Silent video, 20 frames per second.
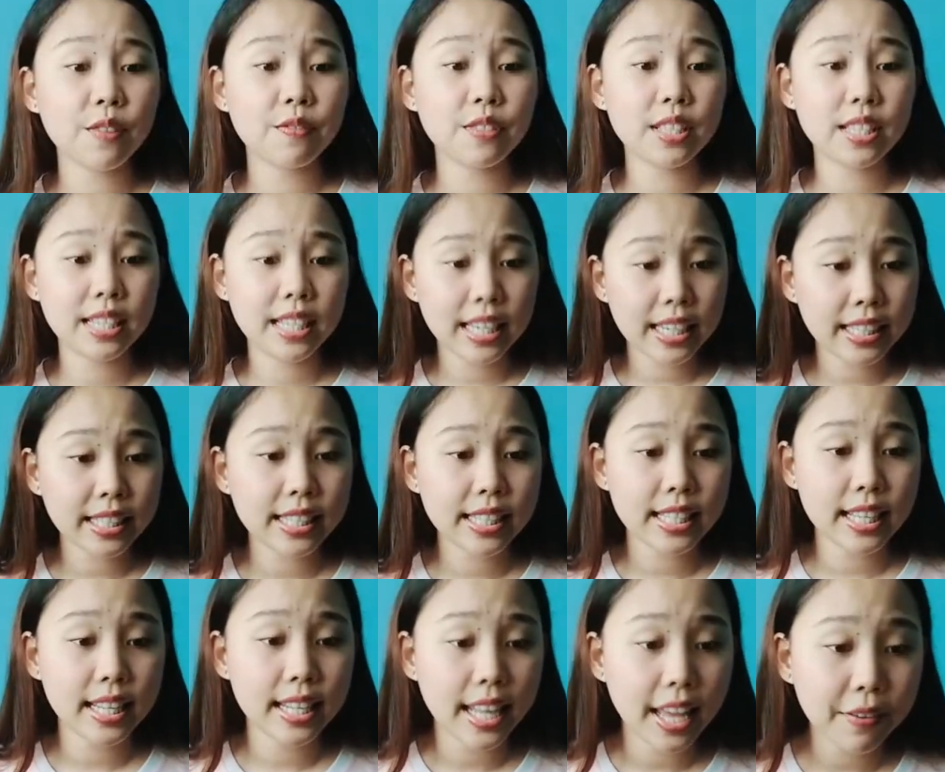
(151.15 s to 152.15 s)
levels
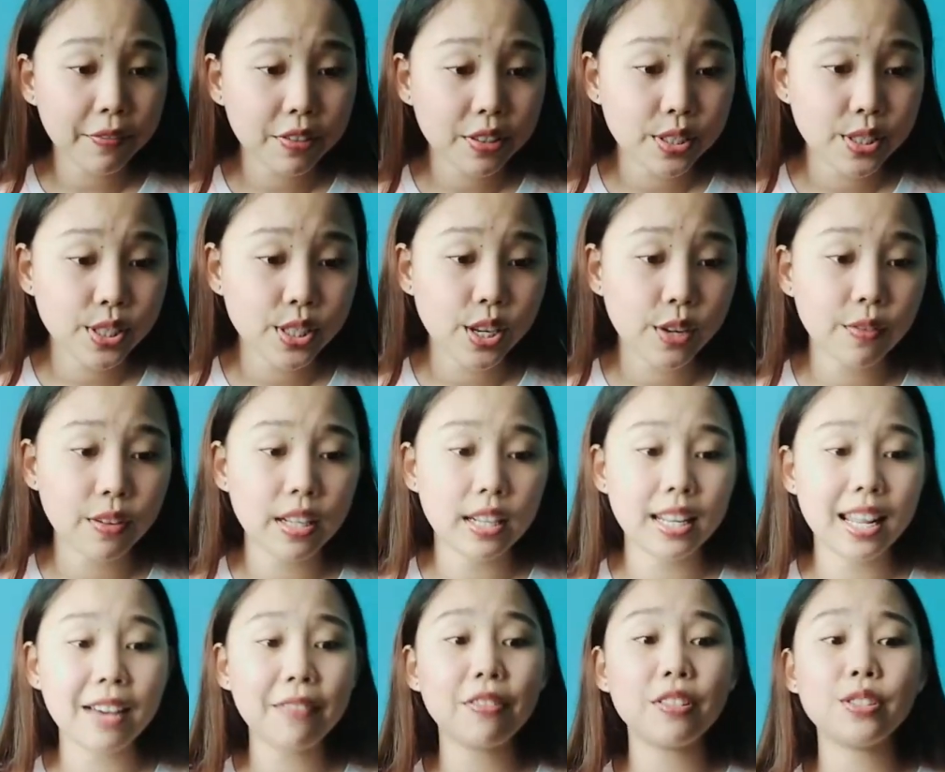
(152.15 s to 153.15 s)
of a level student
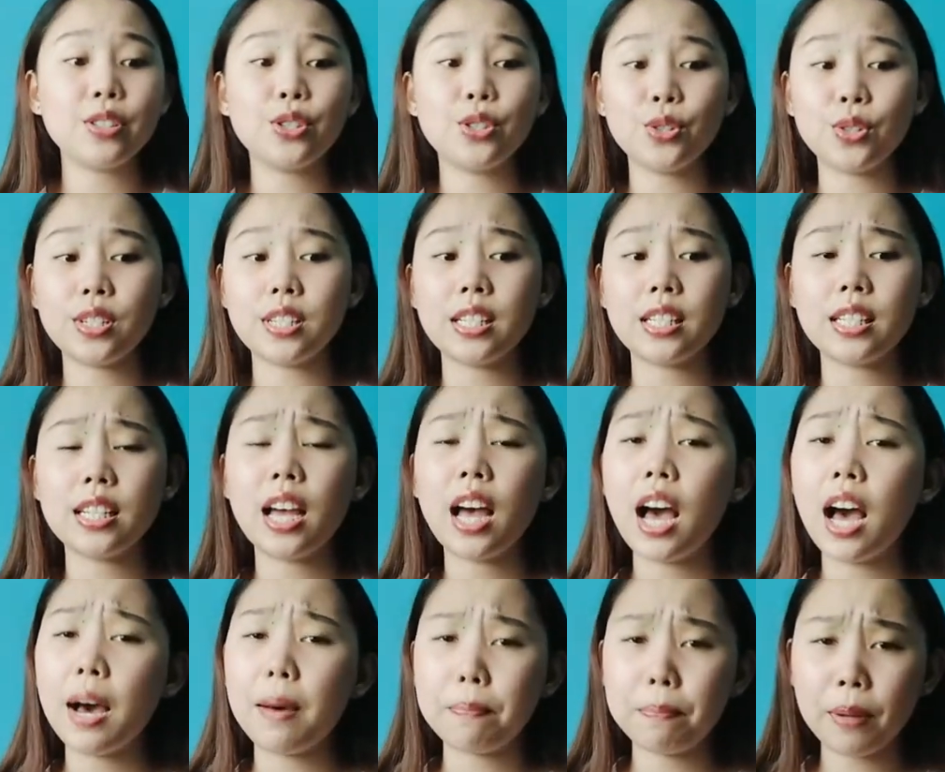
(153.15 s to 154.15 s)
applying to
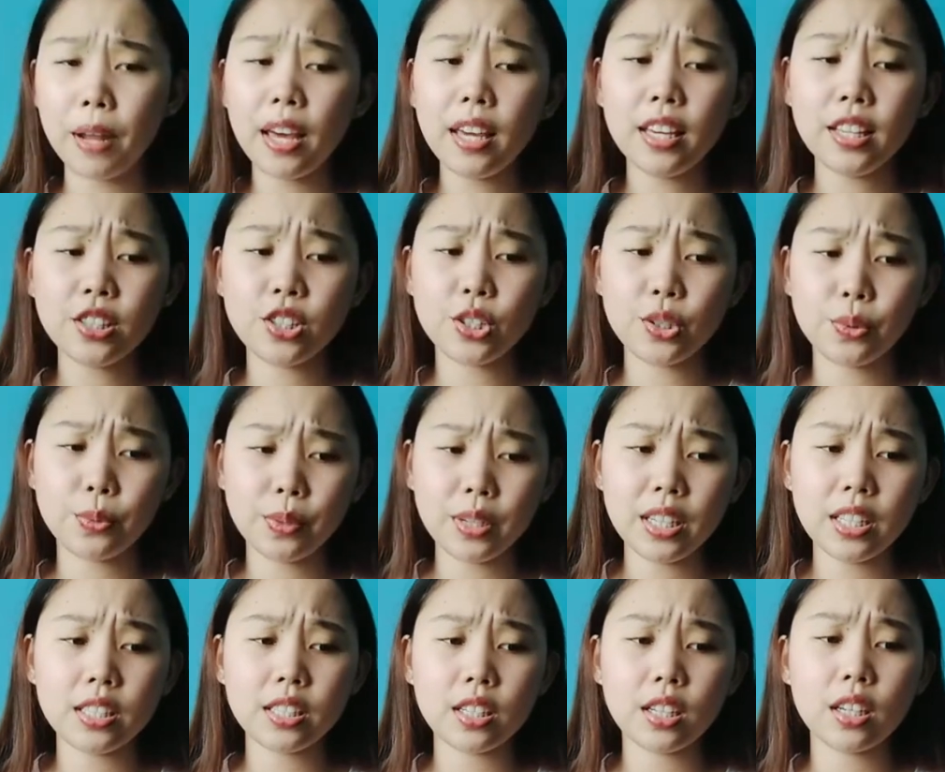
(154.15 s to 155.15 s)
read
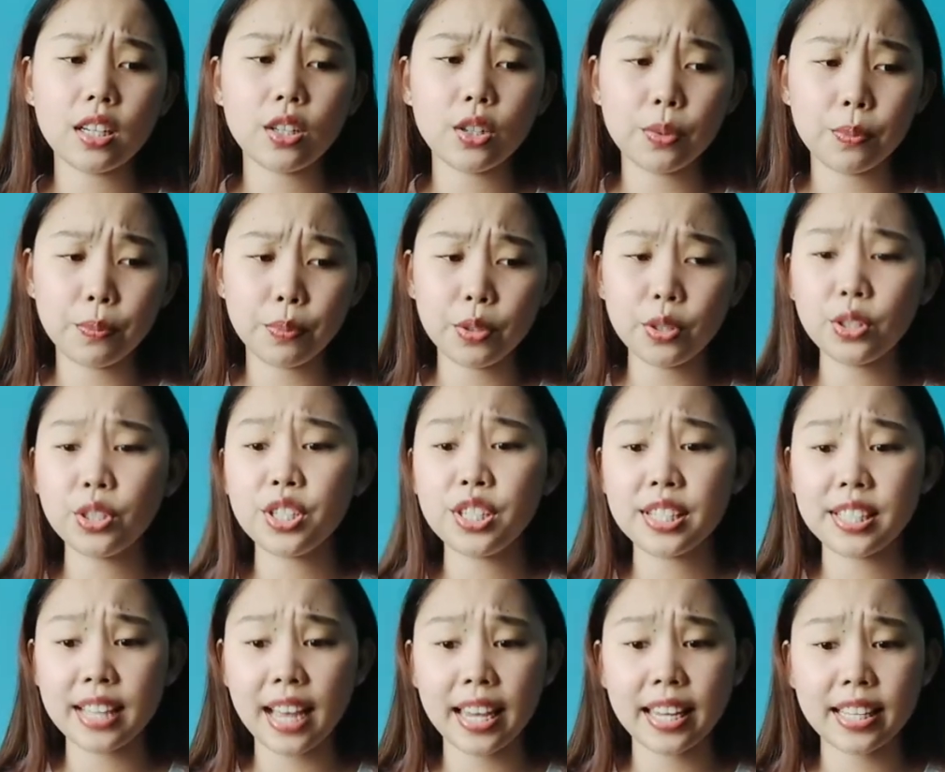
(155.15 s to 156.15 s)
computer science
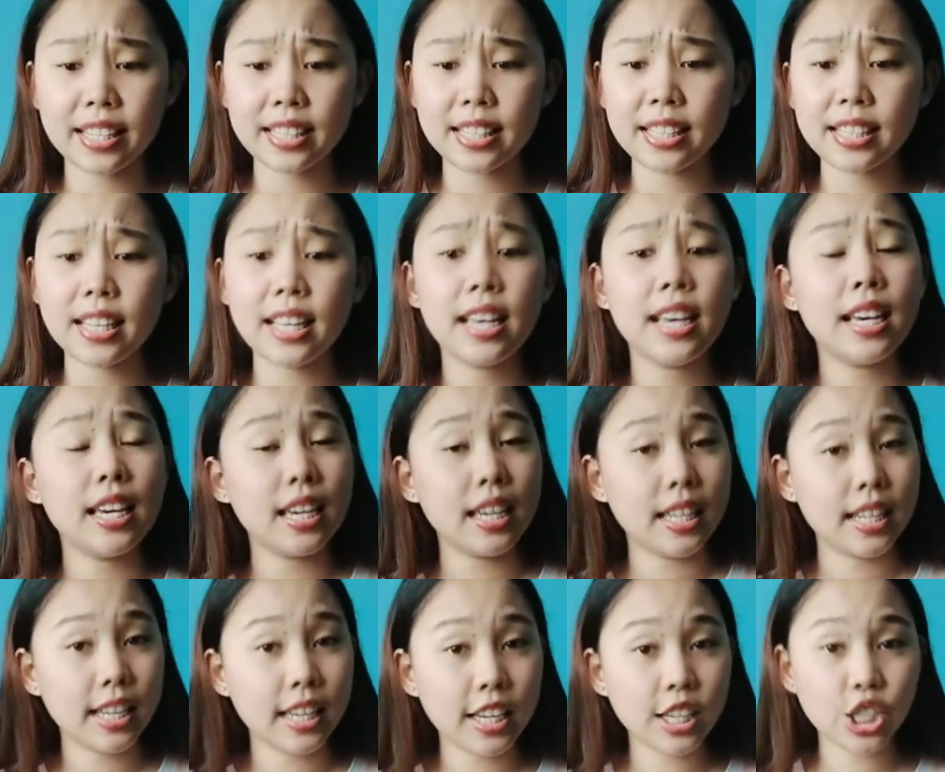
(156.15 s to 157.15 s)
in each
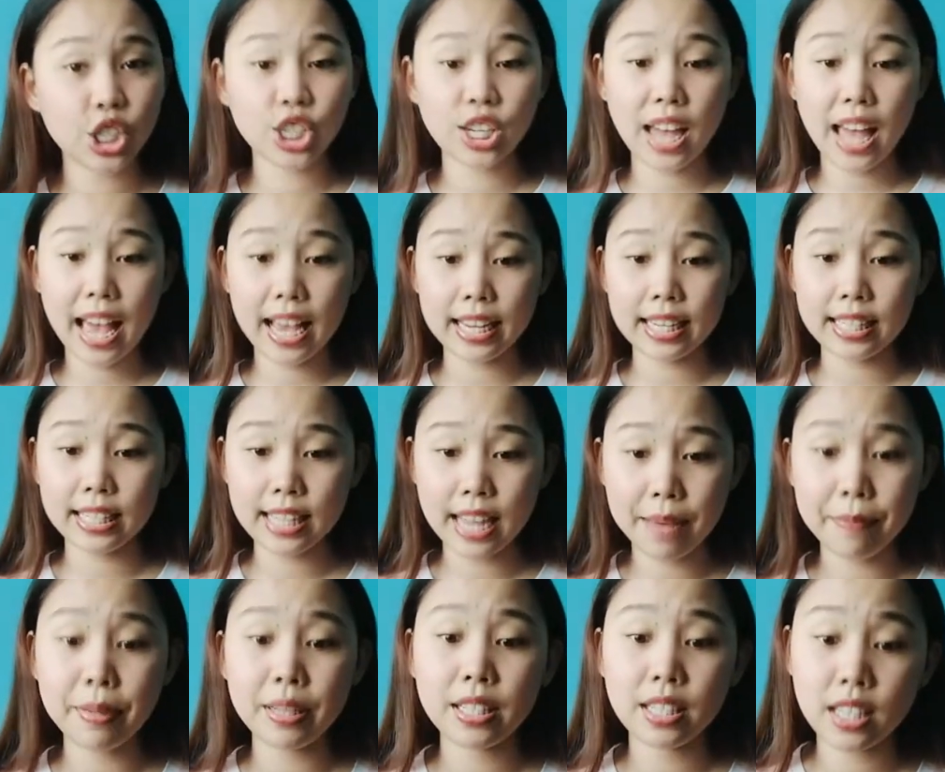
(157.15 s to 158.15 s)
academic year.
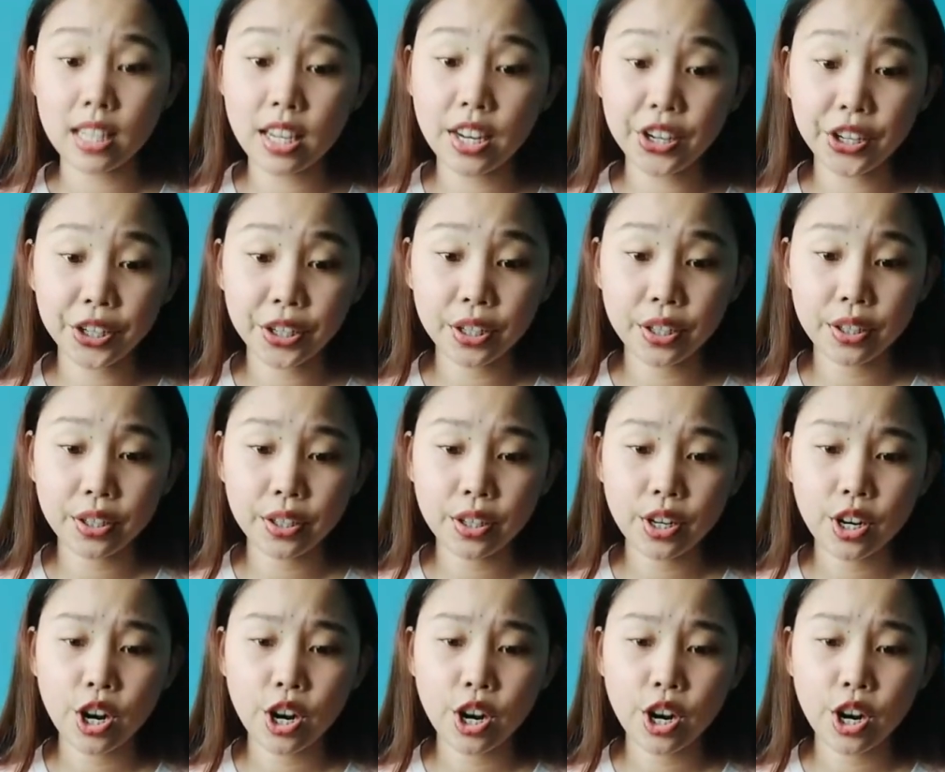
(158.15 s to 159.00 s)
From a